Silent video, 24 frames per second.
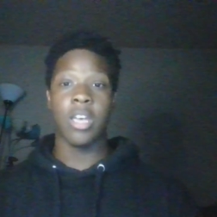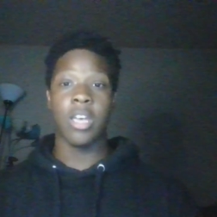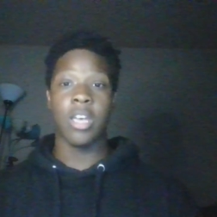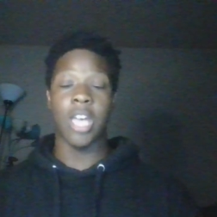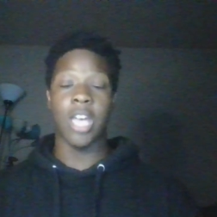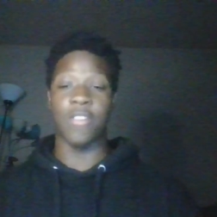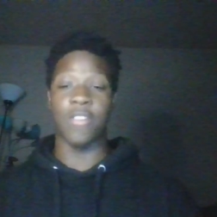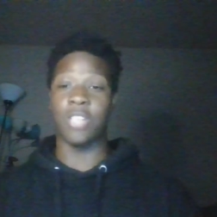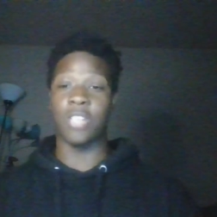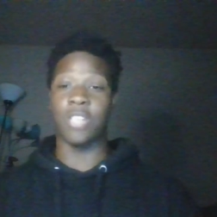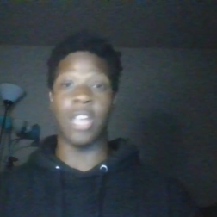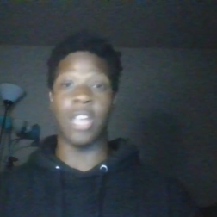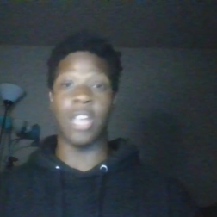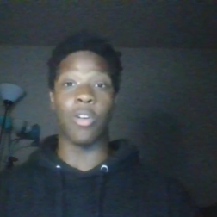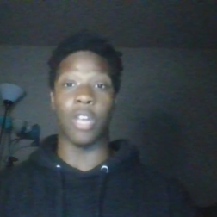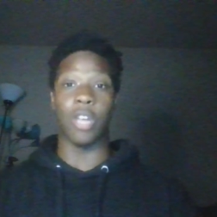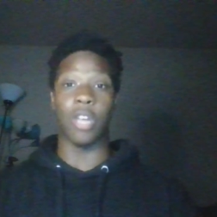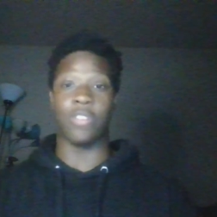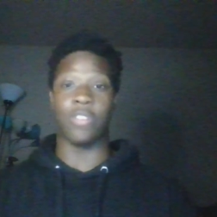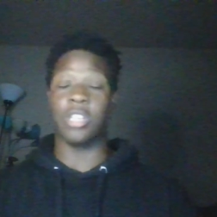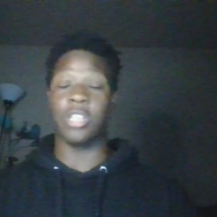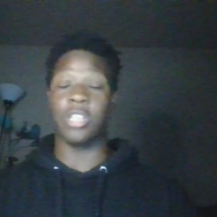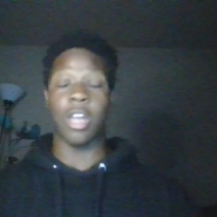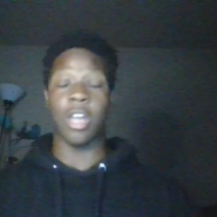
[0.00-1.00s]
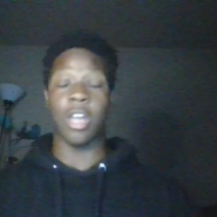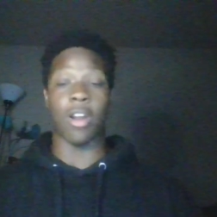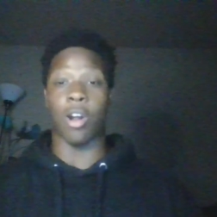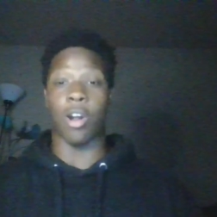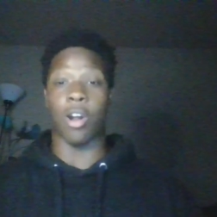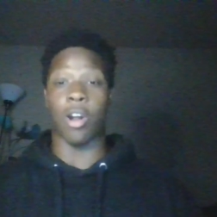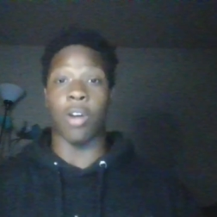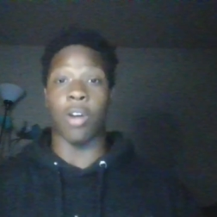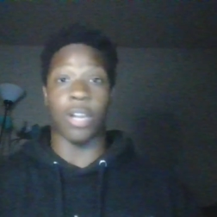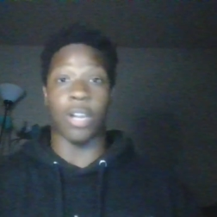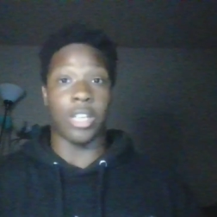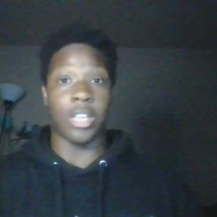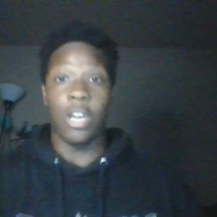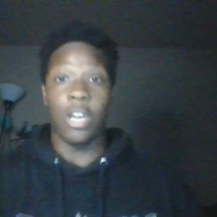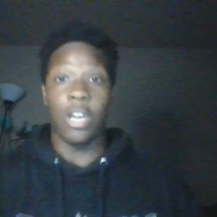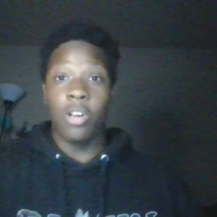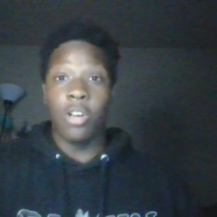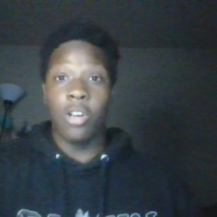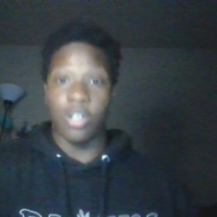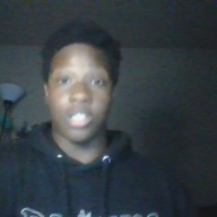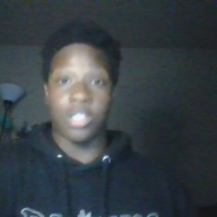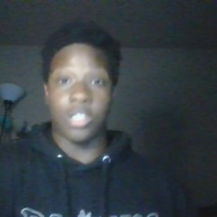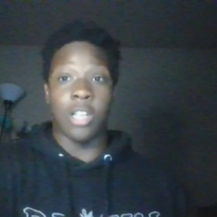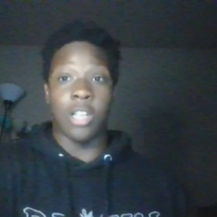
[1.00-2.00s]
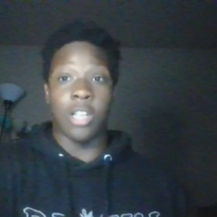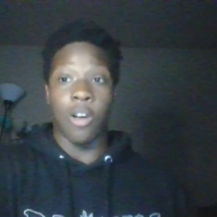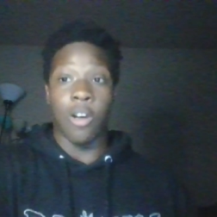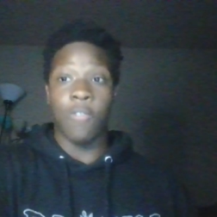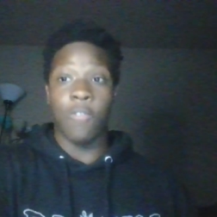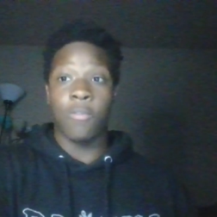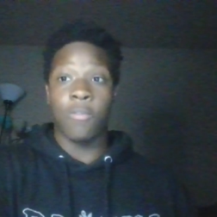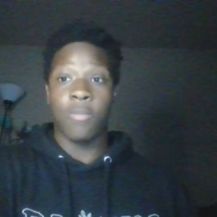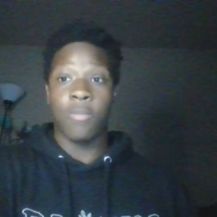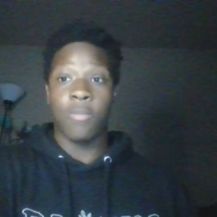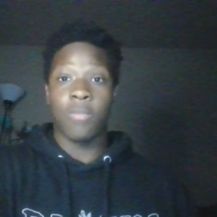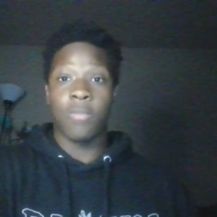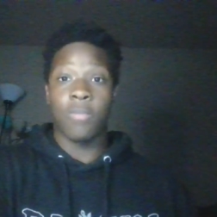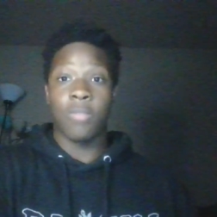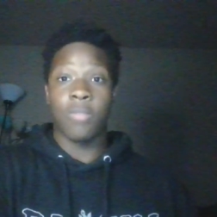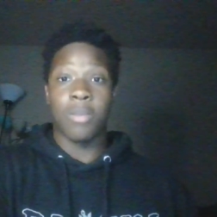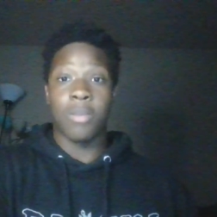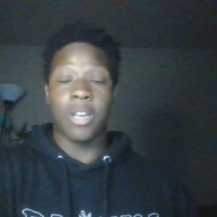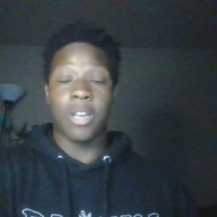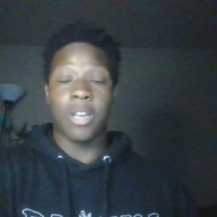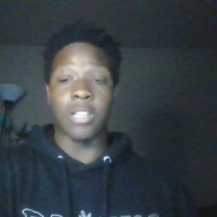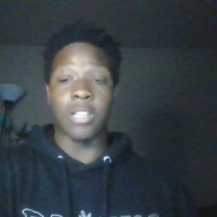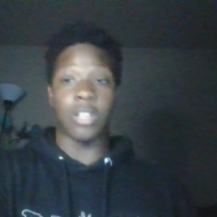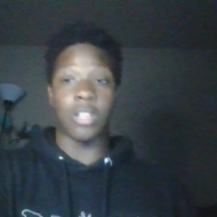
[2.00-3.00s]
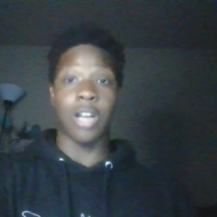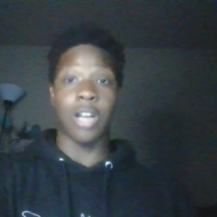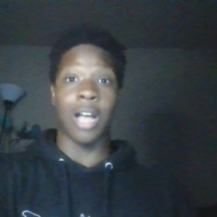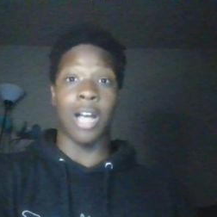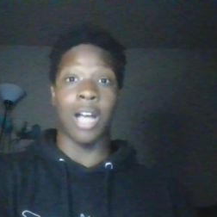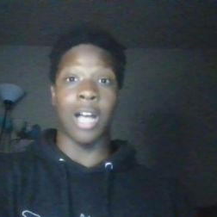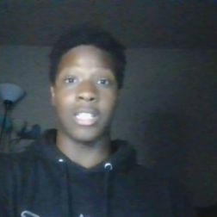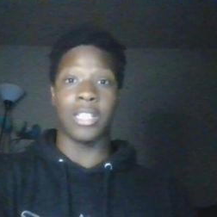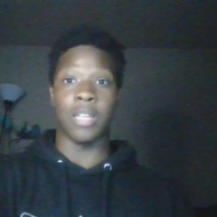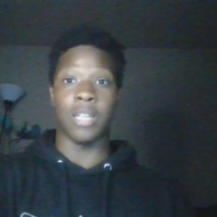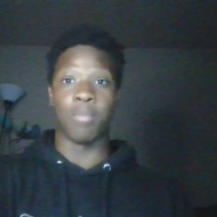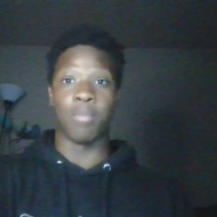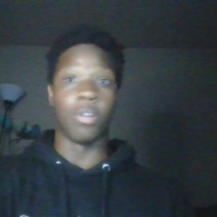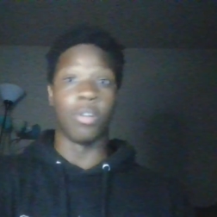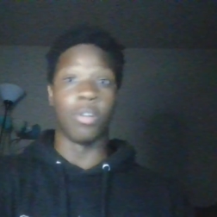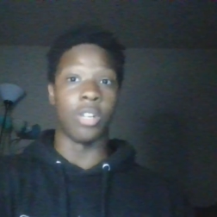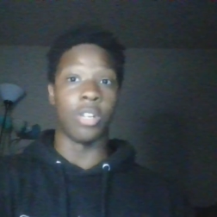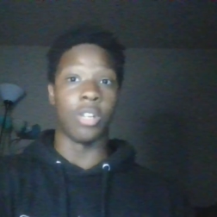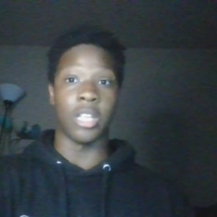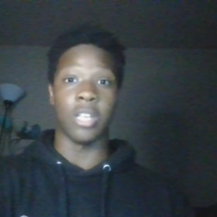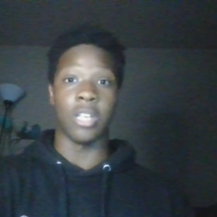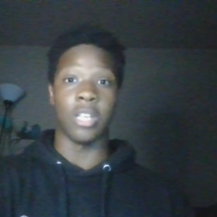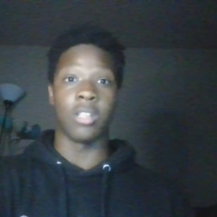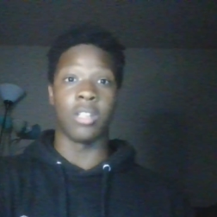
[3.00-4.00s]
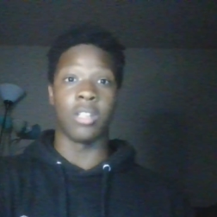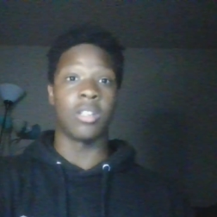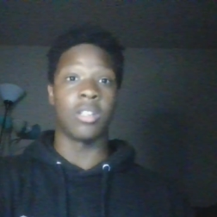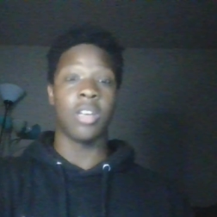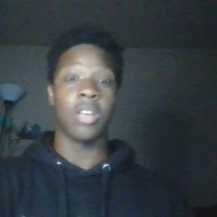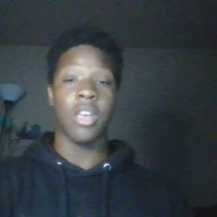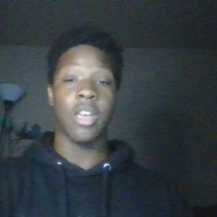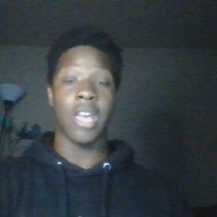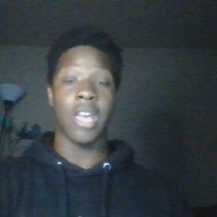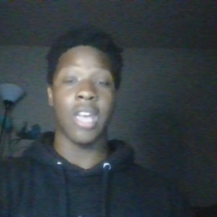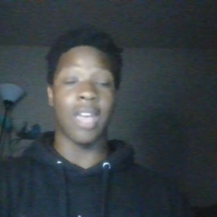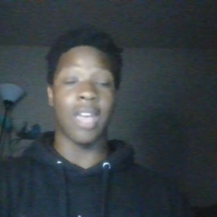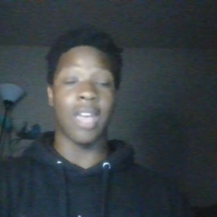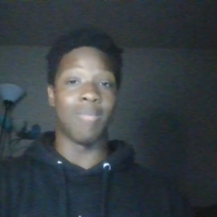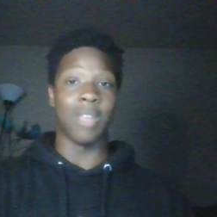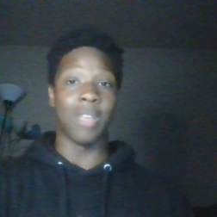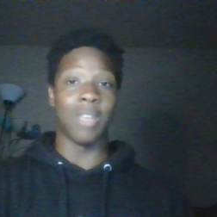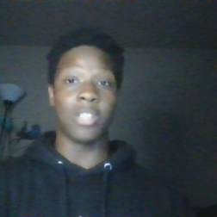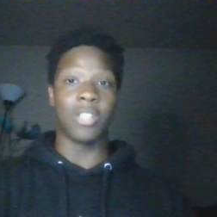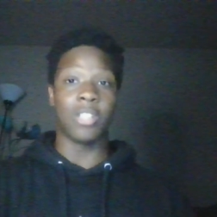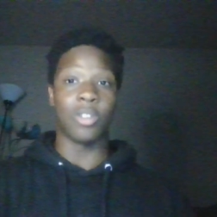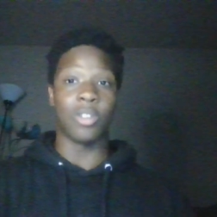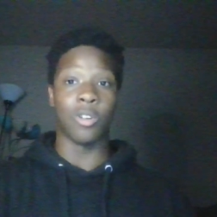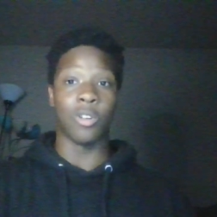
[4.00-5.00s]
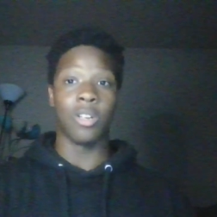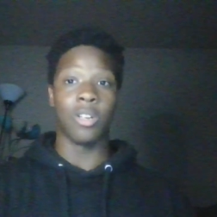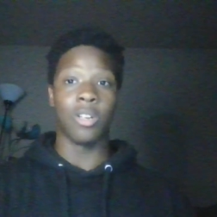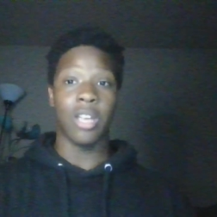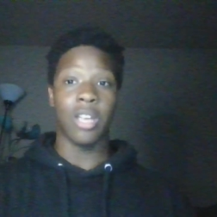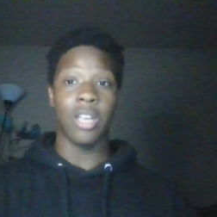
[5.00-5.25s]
If she ain't go, if she aren't already killed herself, because of constant bullying and mental